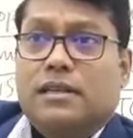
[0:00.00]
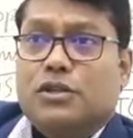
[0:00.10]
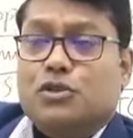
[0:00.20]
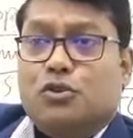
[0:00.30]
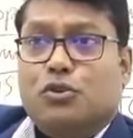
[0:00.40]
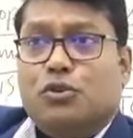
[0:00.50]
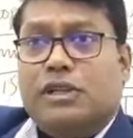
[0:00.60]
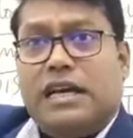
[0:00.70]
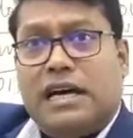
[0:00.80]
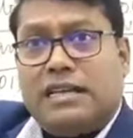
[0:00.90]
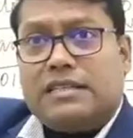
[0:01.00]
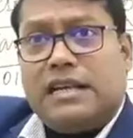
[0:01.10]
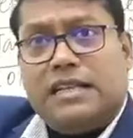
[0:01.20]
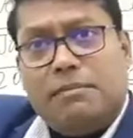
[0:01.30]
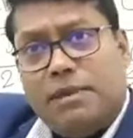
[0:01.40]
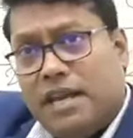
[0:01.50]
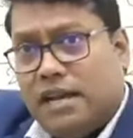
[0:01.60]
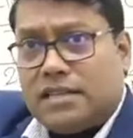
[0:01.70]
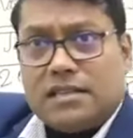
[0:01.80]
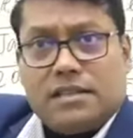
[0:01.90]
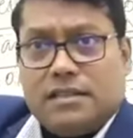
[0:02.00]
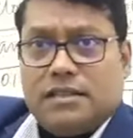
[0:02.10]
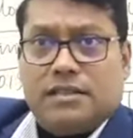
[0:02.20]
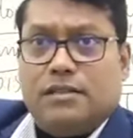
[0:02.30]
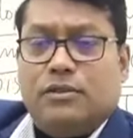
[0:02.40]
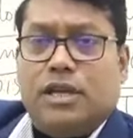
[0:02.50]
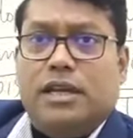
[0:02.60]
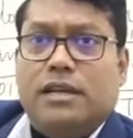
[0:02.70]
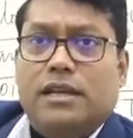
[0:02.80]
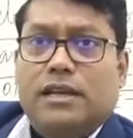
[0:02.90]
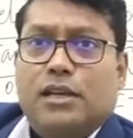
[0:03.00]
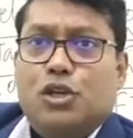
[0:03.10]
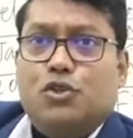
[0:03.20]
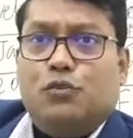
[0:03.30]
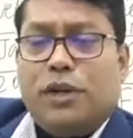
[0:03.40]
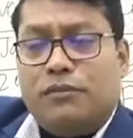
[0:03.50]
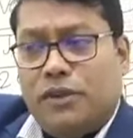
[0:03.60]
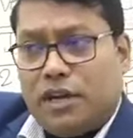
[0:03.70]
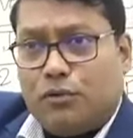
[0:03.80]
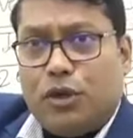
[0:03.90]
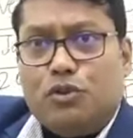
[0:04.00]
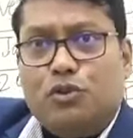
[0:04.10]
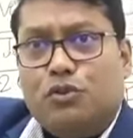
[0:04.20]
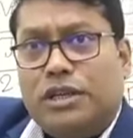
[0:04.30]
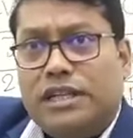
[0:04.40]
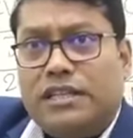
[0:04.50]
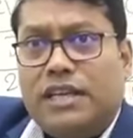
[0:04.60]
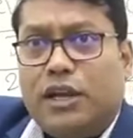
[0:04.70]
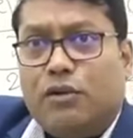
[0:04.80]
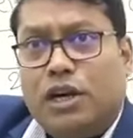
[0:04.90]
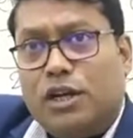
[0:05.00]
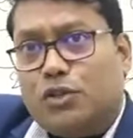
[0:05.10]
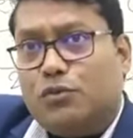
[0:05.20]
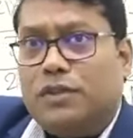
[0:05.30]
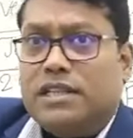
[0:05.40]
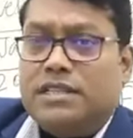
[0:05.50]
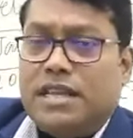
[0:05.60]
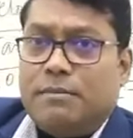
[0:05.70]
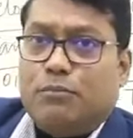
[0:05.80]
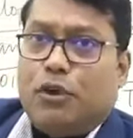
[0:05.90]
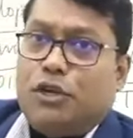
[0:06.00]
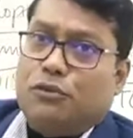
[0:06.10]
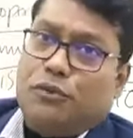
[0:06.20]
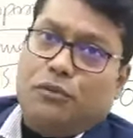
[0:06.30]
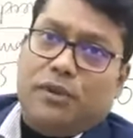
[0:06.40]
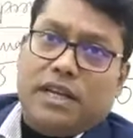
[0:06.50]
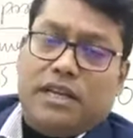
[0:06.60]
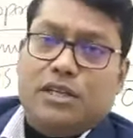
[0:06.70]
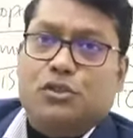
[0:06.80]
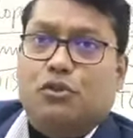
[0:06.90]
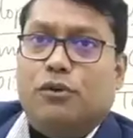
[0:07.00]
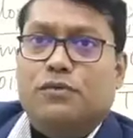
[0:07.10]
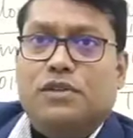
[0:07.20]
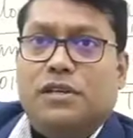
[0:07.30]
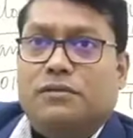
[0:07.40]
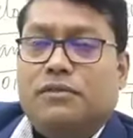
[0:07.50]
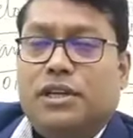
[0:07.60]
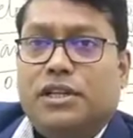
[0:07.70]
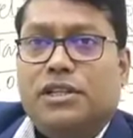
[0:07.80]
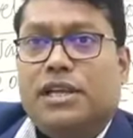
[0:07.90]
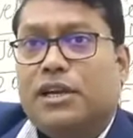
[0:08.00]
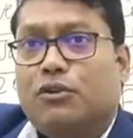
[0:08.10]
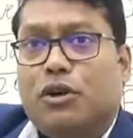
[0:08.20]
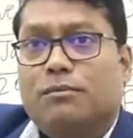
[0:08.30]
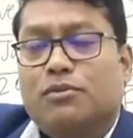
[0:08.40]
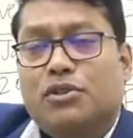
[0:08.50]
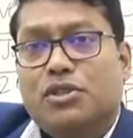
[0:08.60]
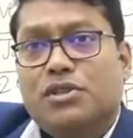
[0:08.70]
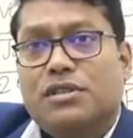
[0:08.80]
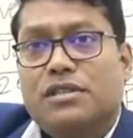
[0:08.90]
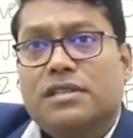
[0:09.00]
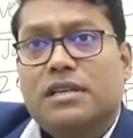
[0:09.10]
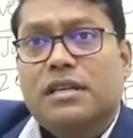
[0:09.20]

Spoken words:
So they asked, and they may ask. Okay. So when we are going to do the Niti Aayog, also with the same point of view, we can also observe the Niti Aayog compositions.